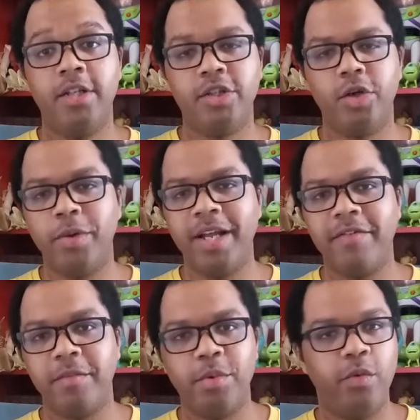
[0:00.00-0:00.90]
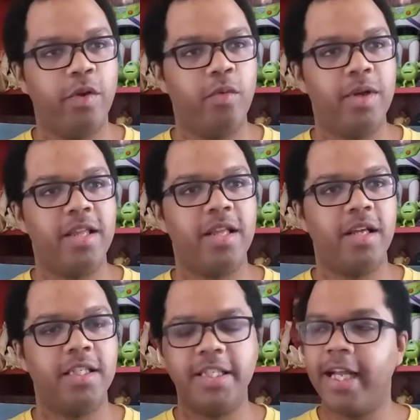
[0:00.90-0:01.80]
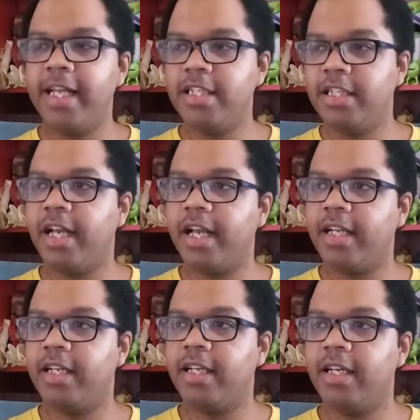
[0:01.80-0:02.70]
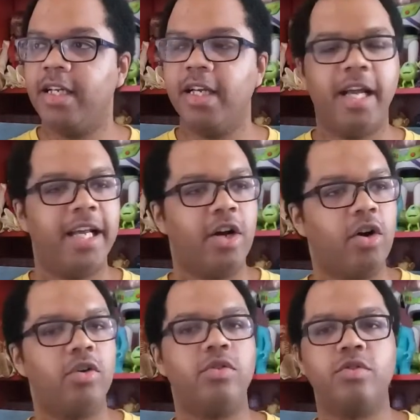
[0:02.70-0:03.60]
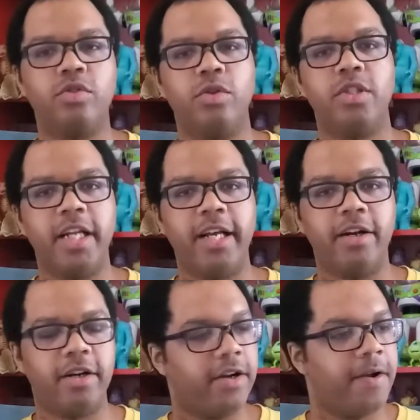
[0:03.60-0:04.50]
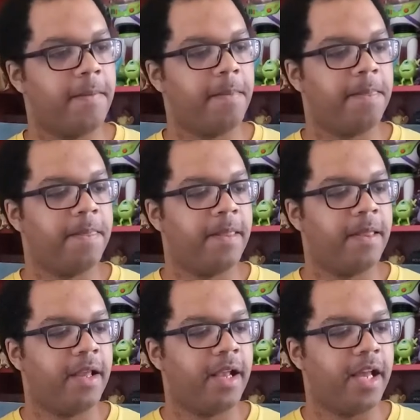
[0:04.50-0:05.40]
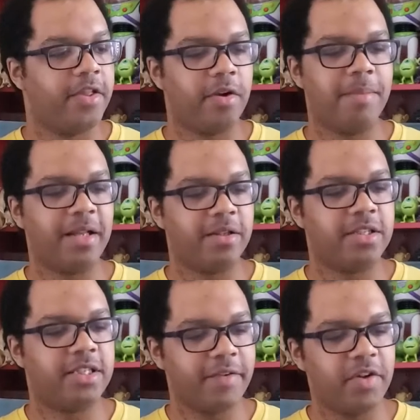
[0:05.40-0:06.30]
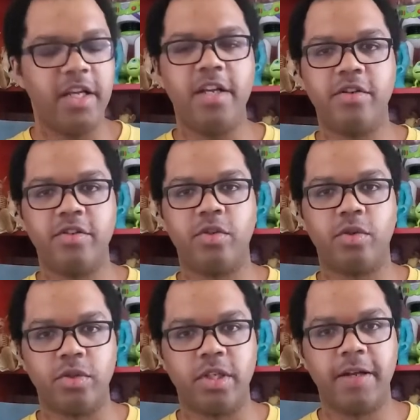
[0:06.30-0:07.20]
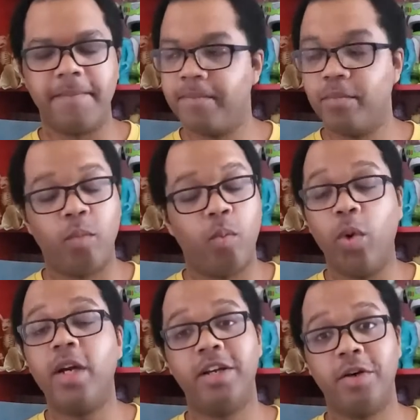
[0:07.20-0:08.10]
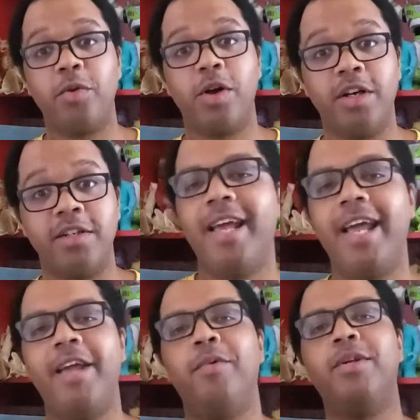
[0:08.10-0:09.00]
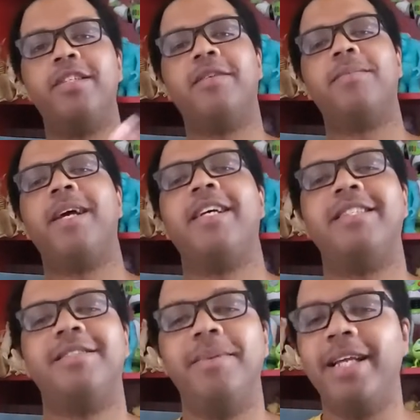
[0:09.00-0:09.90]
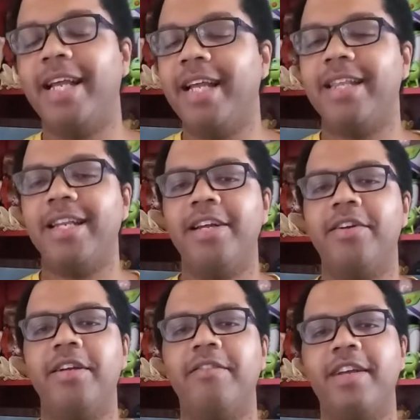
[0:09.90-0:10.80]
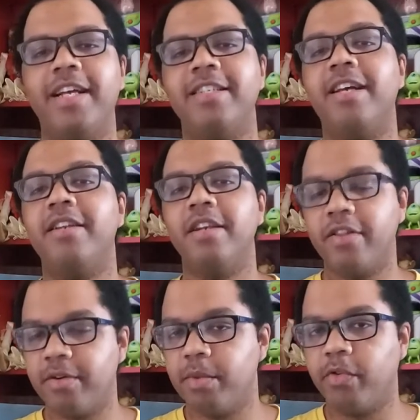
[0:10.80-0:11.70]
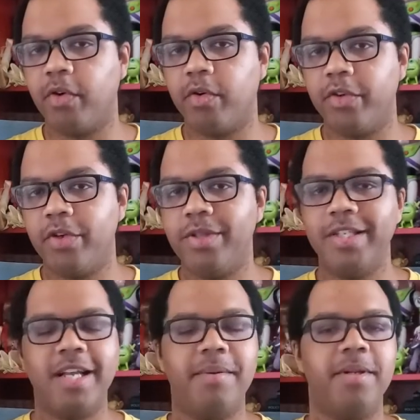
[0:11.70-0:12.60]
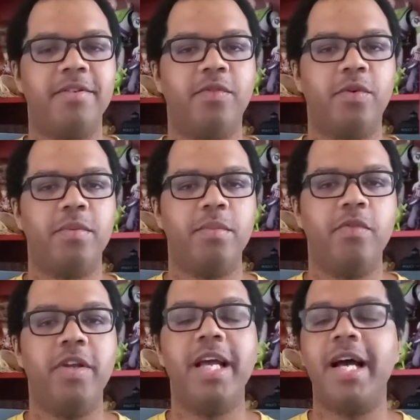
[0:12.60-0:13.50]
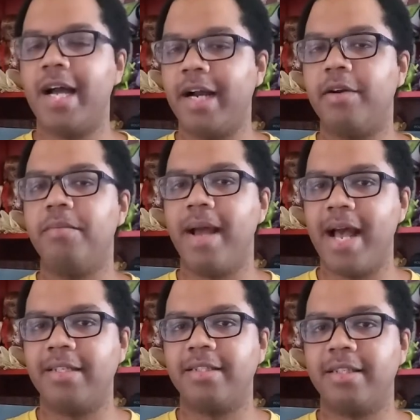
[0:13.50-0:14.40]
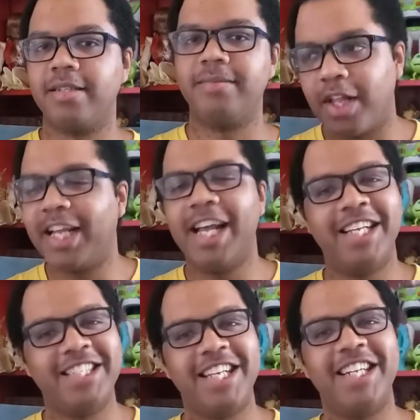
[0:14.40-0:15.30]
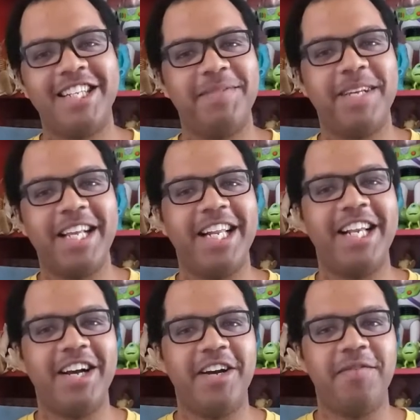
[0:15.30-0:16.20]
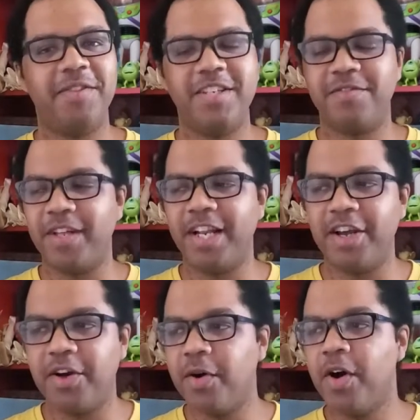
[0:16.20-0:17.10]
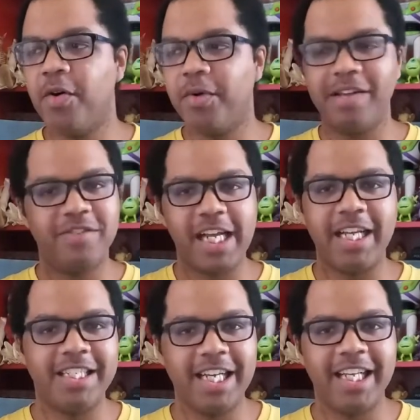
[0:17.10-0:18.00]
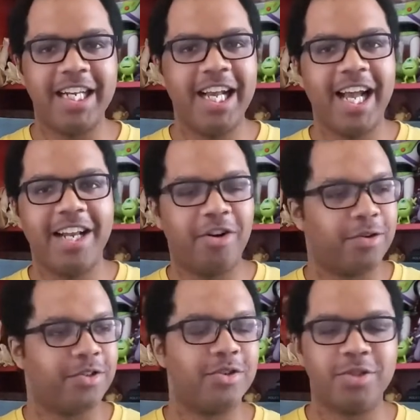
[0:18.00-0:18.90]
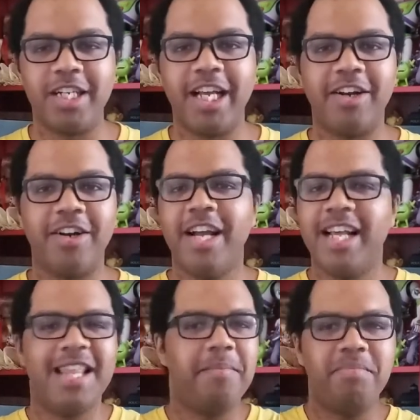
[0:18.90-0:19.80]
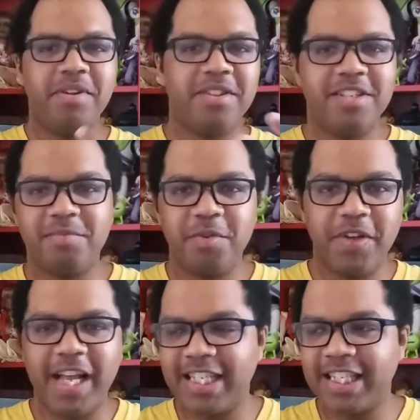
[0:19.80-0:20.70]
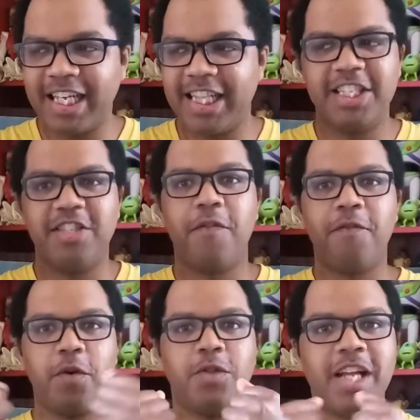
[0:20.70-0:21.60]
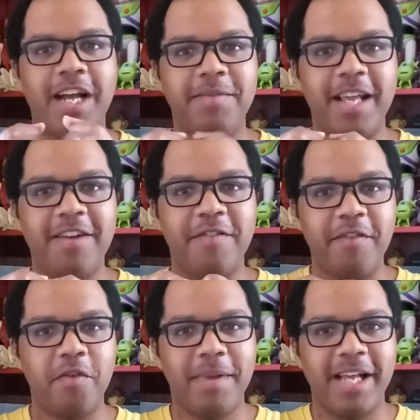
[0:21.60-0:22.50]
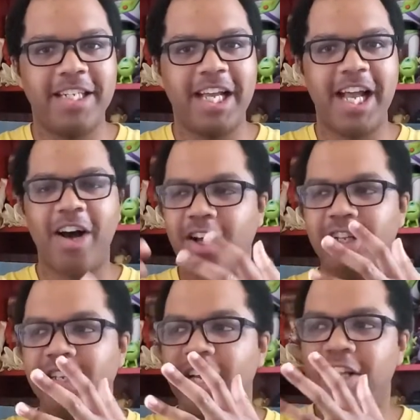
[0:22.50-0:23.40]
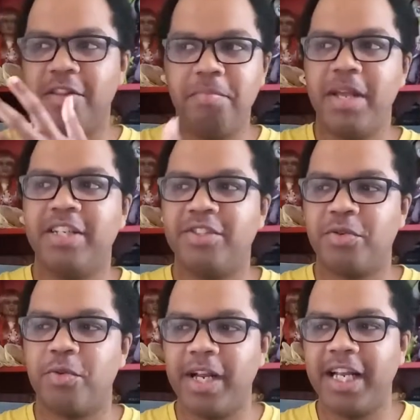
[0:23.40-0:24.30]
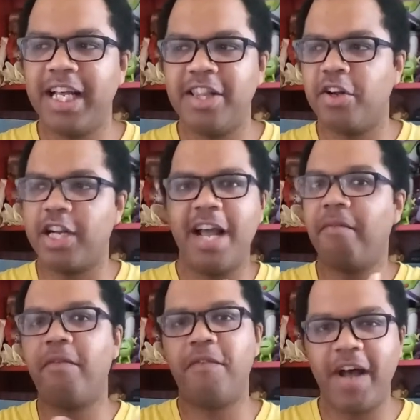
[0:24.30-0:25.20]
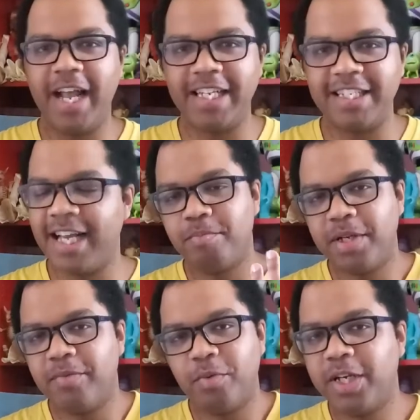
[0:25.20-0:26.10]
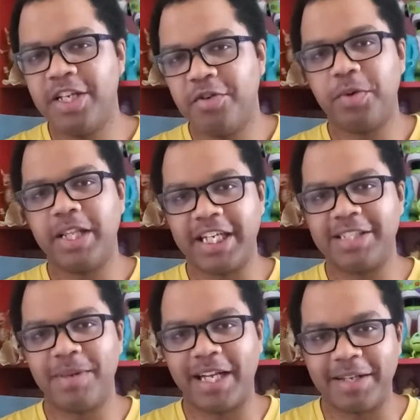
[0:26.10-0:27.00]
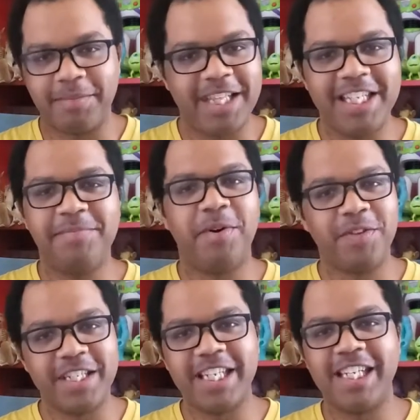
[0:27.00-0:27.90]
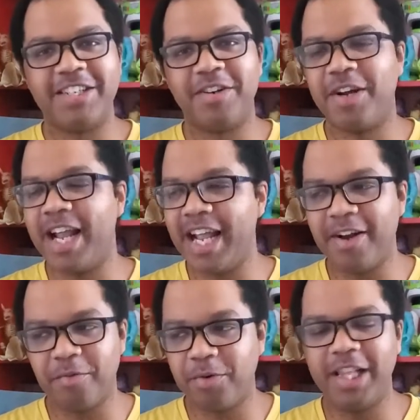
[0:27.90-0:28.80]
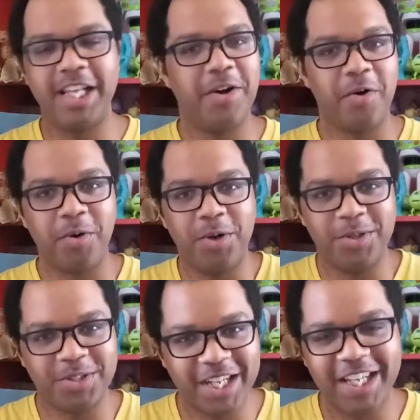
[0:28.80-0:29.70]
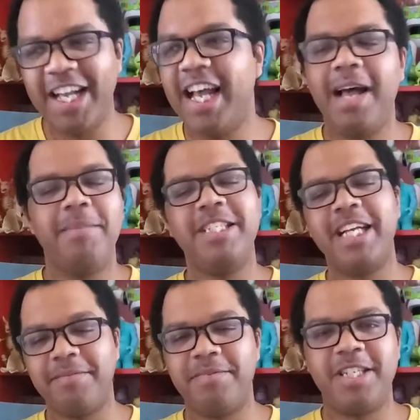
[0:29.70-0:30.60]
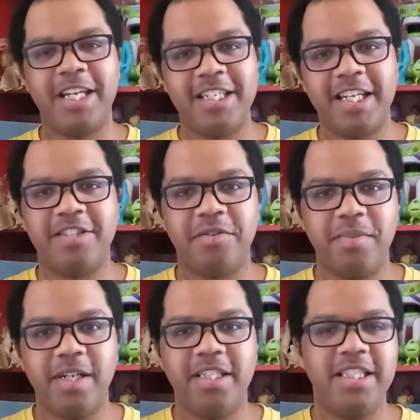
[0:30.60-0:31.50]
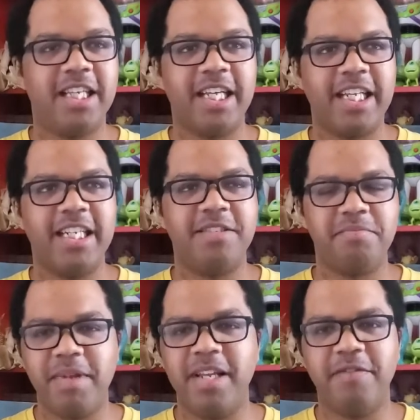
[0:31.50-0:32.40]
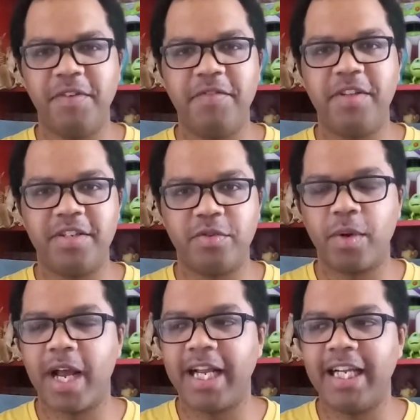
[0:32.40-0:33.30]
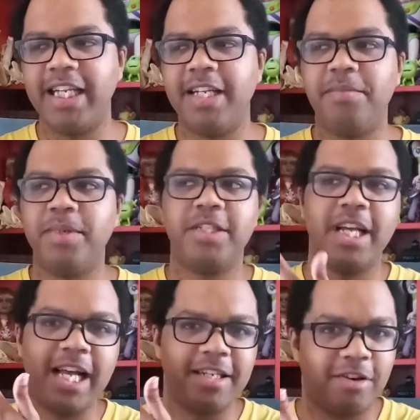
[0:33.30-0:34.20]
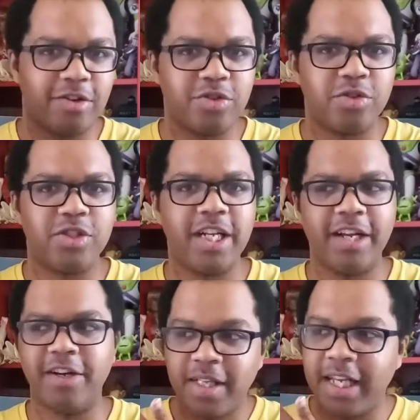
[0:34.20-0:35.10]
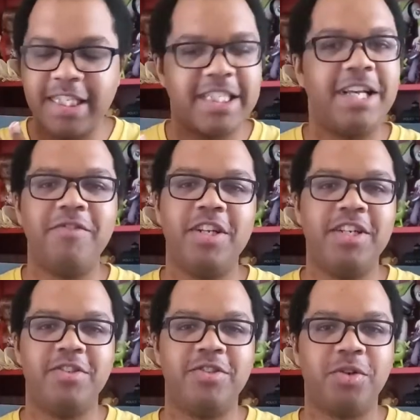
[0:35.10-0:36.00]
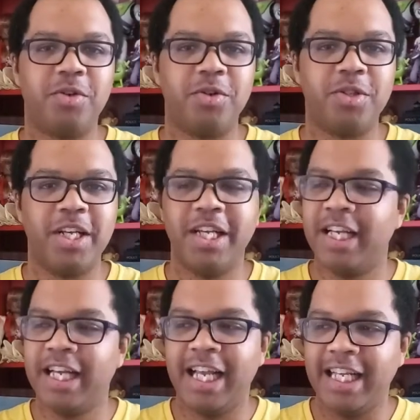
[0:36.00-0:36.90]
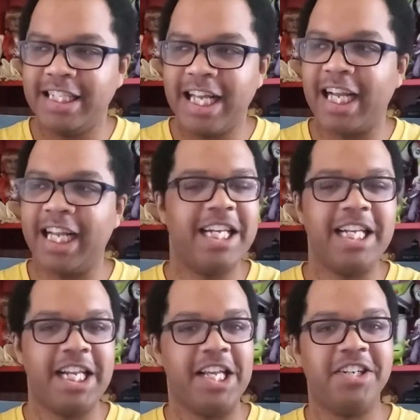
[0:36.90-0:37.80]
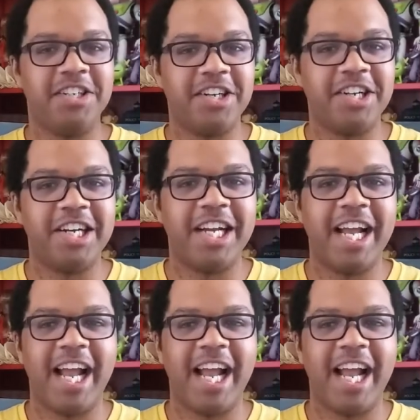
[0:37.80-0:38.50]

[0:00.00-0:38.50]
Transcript: So we have a movie with Jackie Chan and Arnold Schwarzenegger, and they're about 70 years old. What can go wrong? Hey, what is up, guys? It's me, Anthony, here to give you guys another movie review. This time it is for the movie Iron Mask. Like I said at the beginning of this video, we have Jackie Chan and Arnold Schwarzenegger. They build this movie as like this is the first time they have ever met on the big screen and they're gonna have a fight. But what can you really expect? I mean, both of these guys are really old. I mean, Jackie Chan, not so much. He's like in his mid-50s, right? But you got Arnold Schwarzenegger. He's 70 years old. He's not getting any younger.